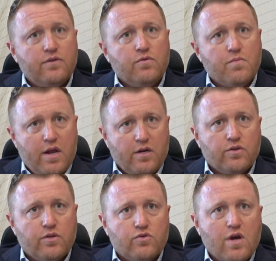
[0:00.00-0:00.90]
to
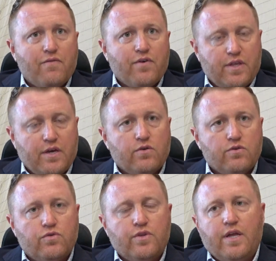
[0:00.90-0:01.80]
monitor the traffic that
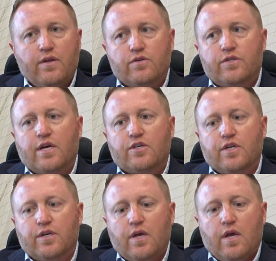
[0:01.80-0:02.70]
goes through that
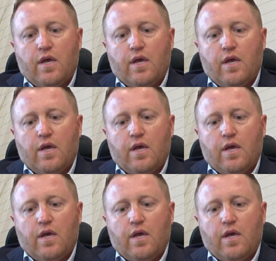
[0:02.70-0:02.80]
intersection,